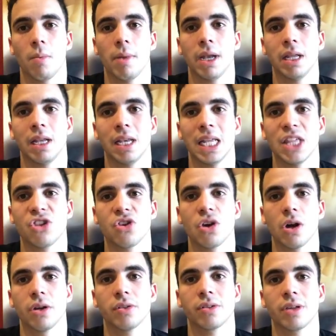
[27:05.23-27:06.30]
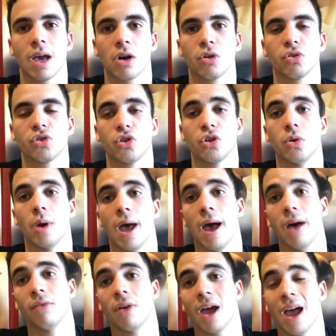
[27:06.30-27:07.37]
Lycheeonis geckos do you
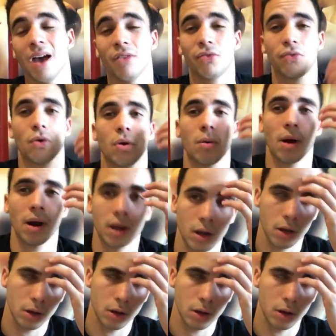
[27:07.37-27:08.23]
have? I have 4 right.